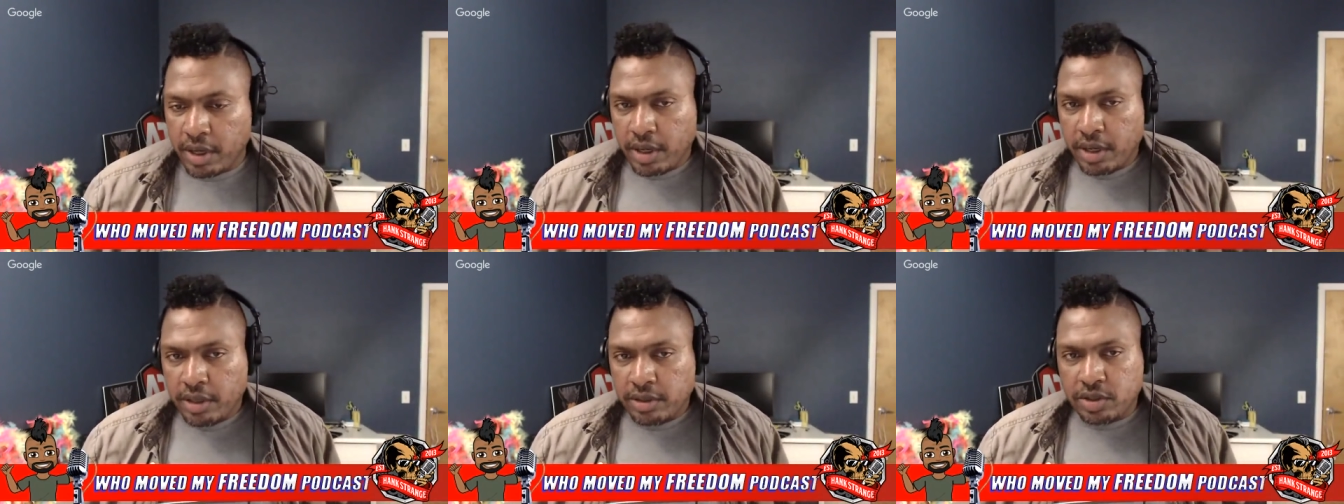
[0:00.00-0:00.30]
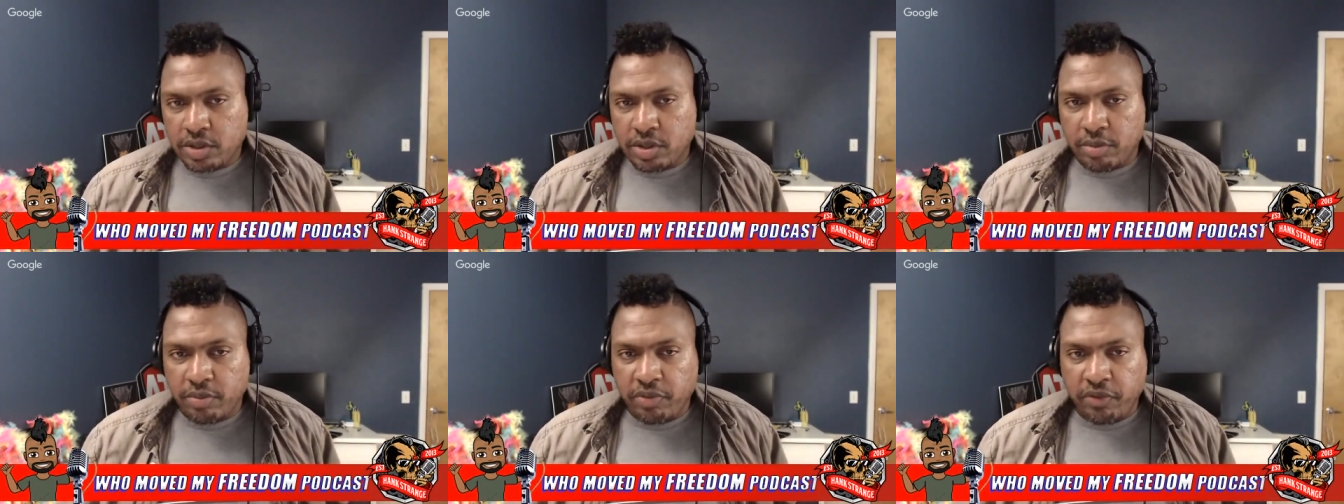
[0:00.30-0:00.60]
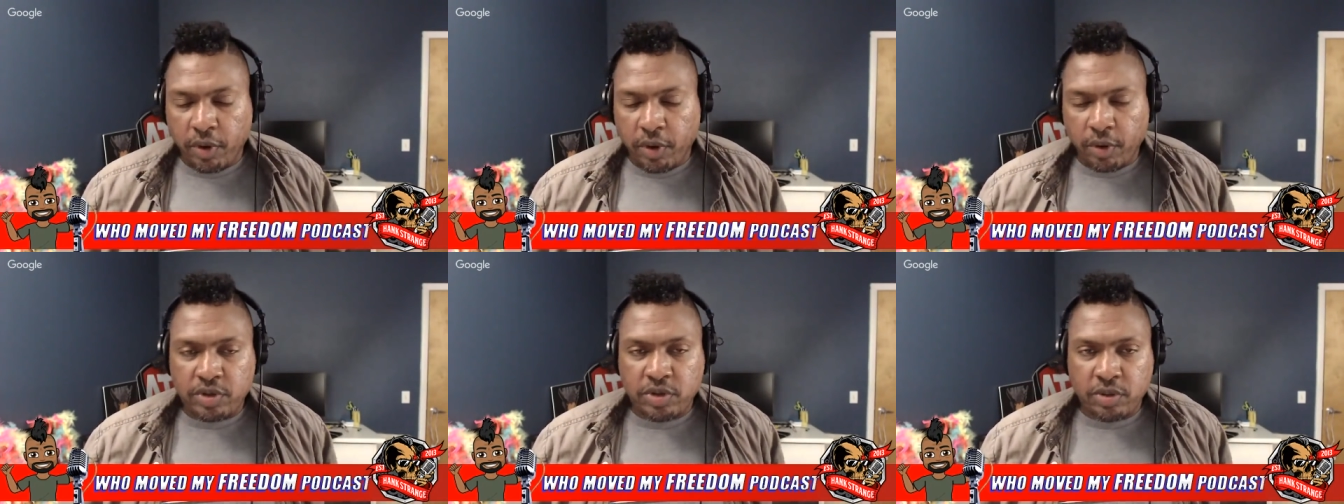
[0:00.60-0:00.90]
to some
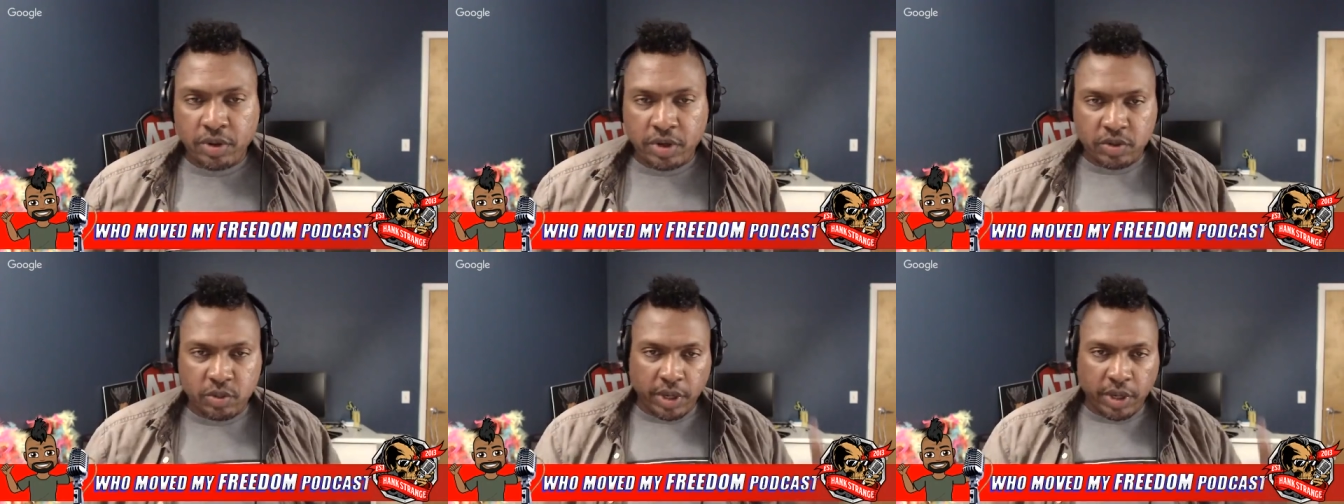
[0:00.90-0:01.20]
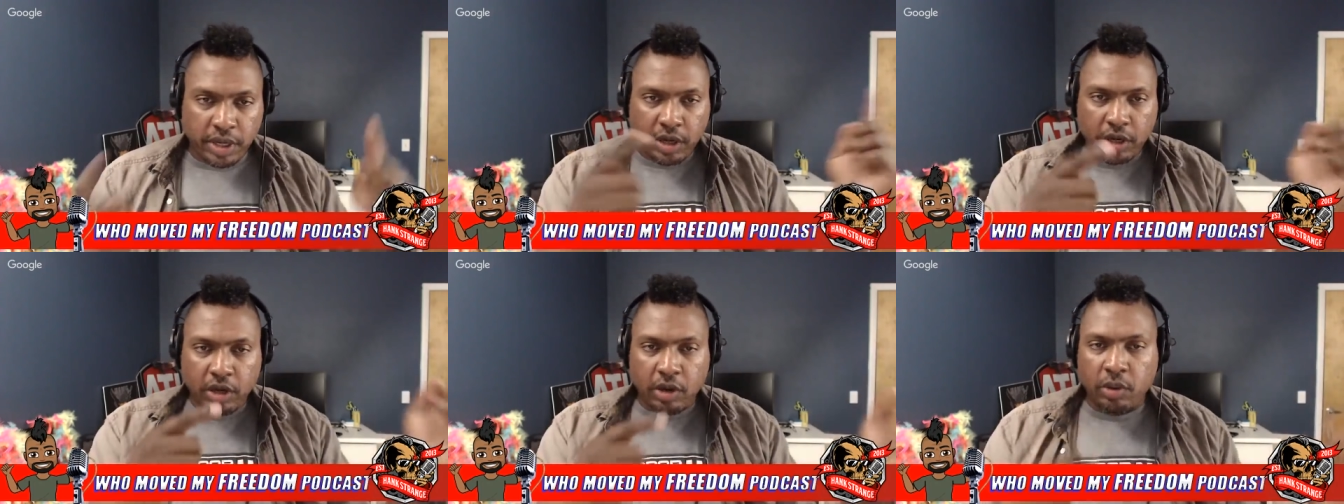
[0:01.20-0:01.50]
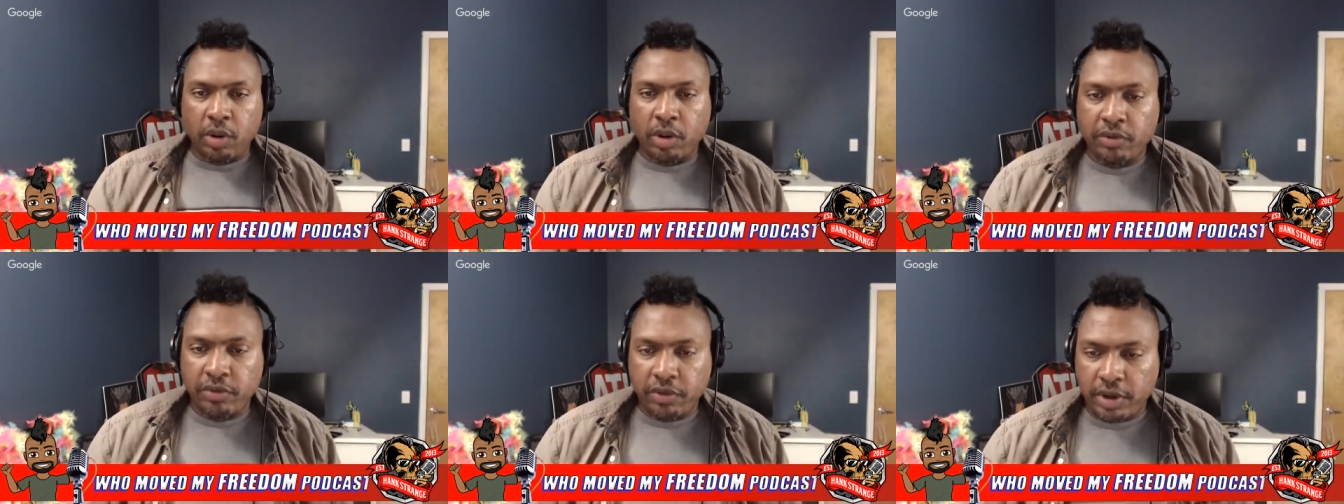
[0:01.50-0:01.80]
folks because we're going to
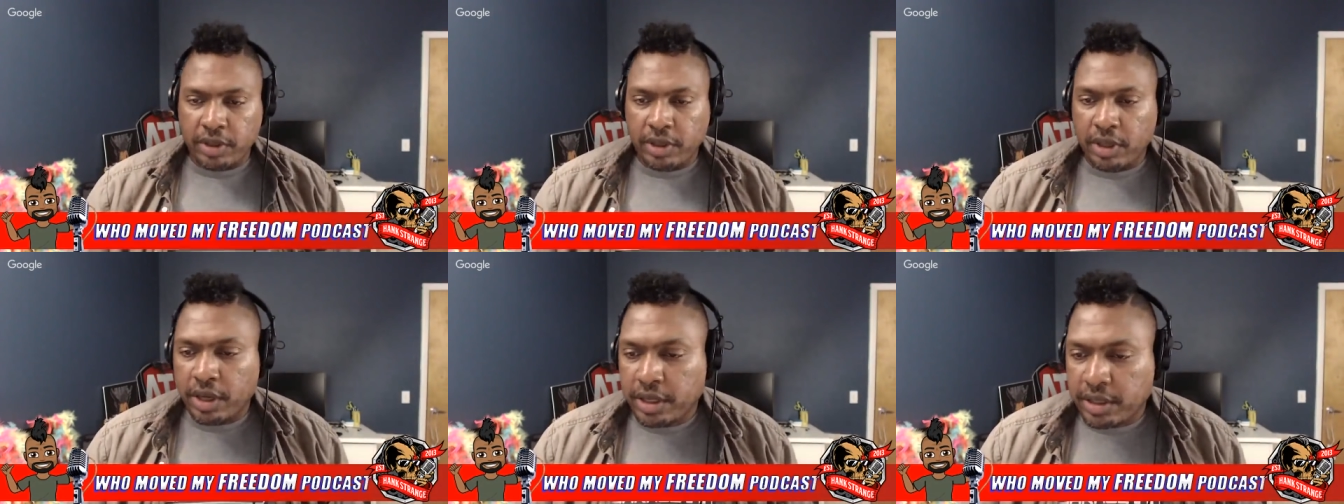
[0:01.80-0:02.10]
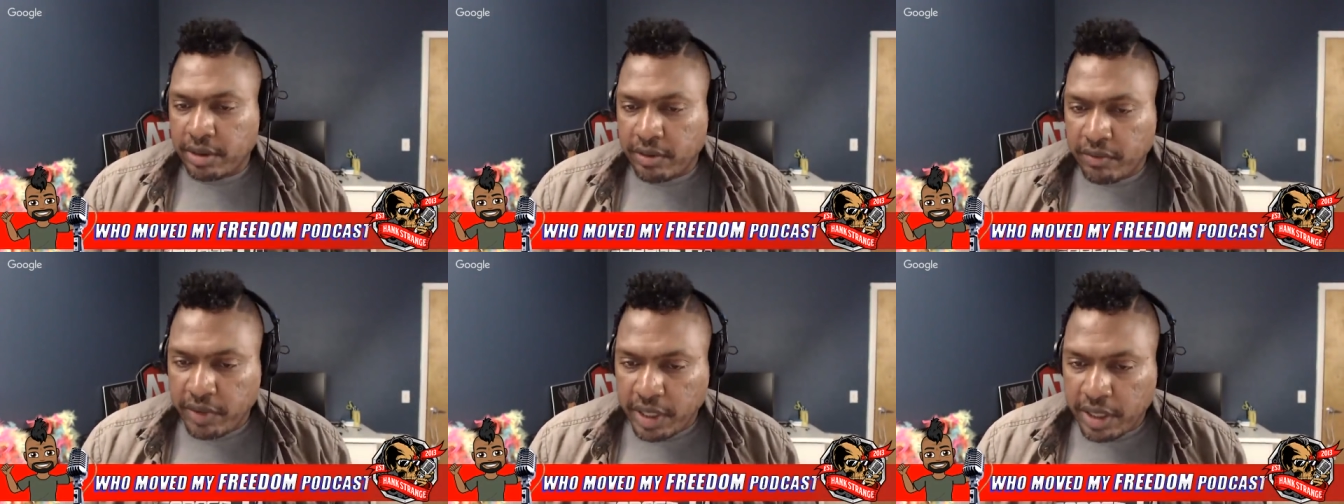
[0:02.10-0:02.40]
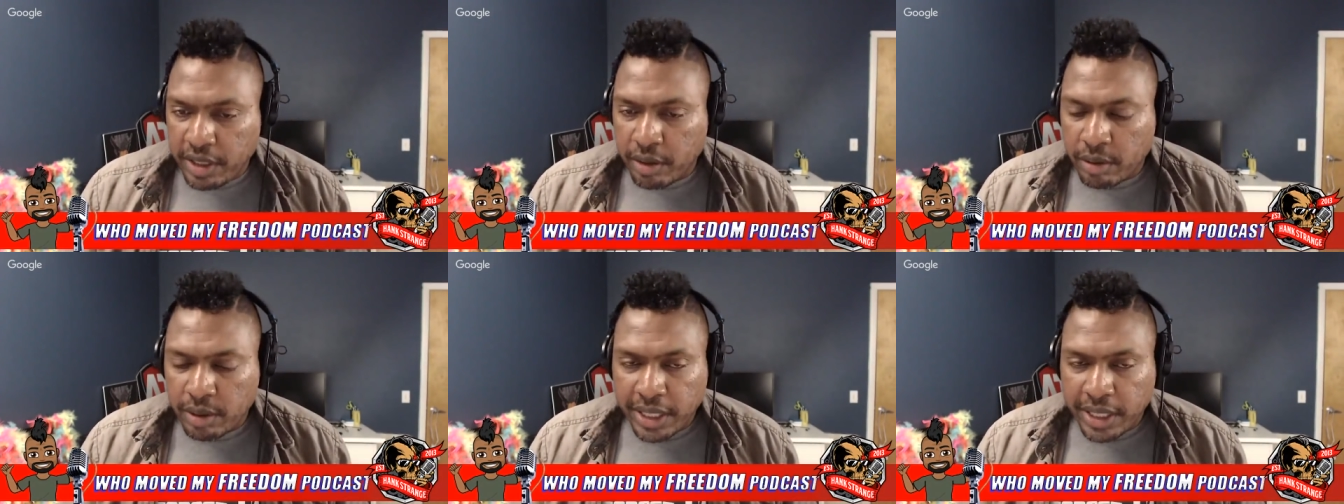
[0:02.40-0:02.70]
go over and look at the
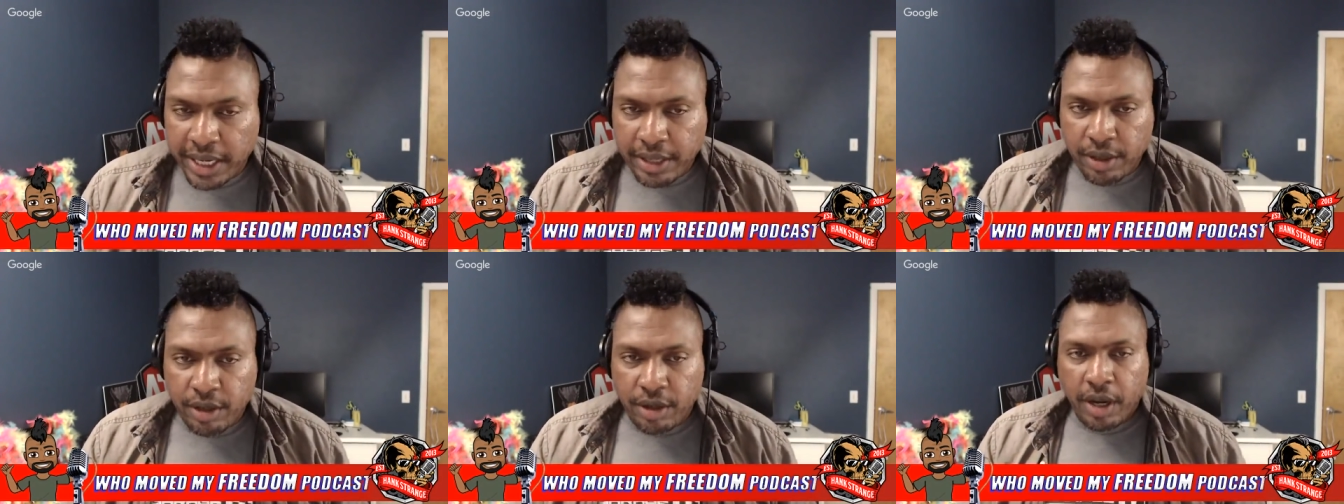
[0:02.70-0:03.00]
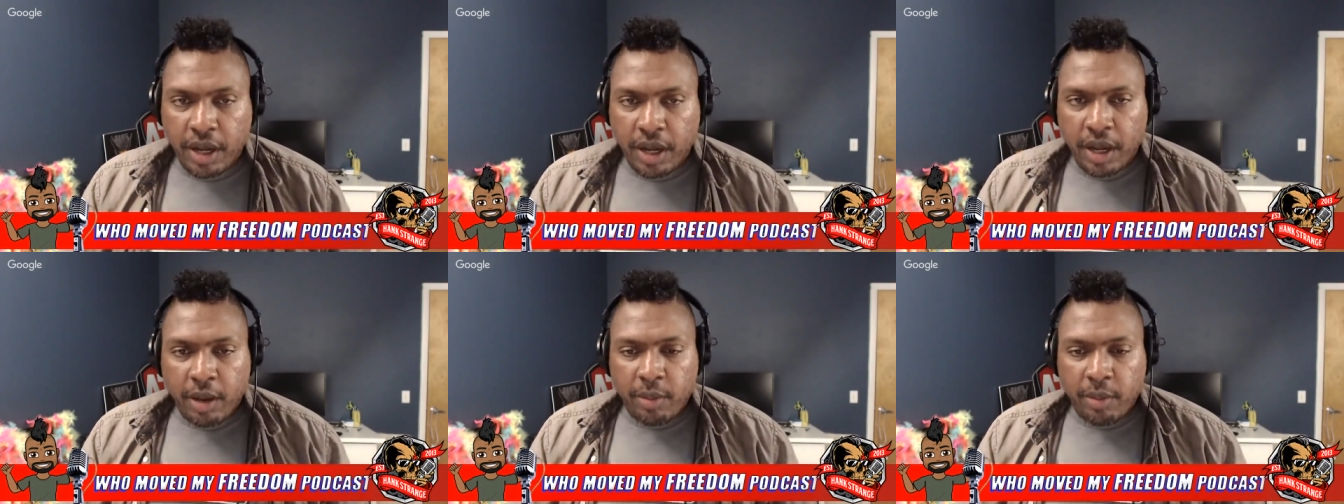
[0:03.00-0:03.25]
video later.